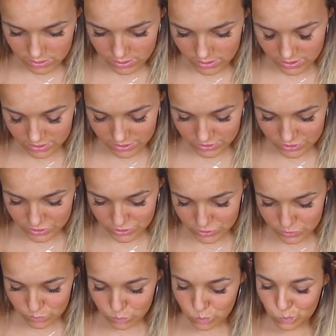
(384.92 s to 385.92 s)

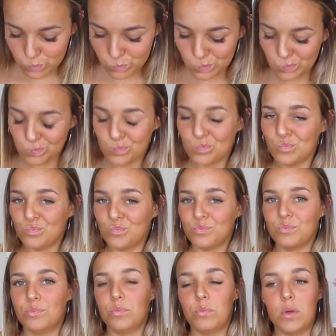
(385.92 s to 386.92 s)
it's
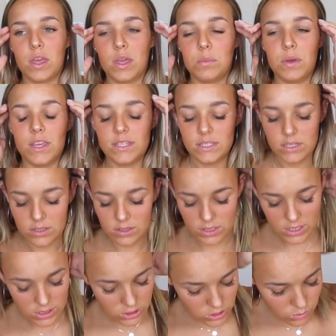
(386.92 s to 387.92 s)
like
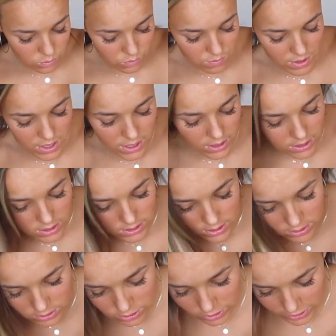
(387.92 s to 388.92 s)
basically you make
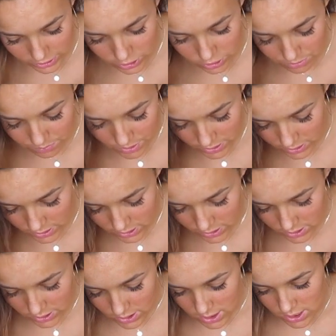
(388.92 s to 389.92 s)
your
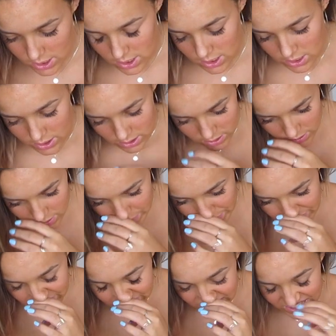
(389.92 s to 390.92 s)
money.
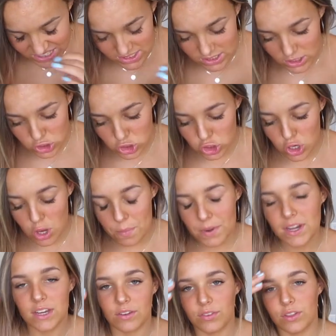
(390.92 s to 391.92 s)
There's so
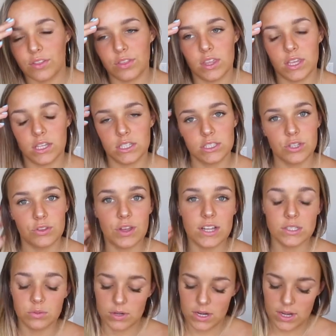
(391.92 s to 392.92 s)
many different things, so
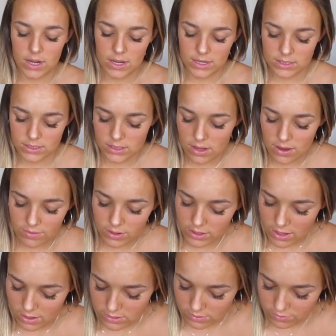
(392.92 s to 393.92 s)
that's what it is, every
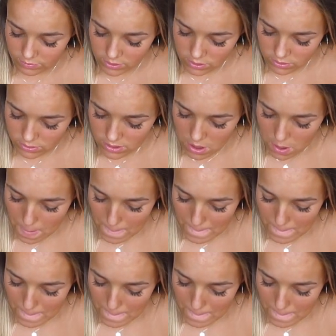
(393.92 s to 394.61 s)
1,000 views.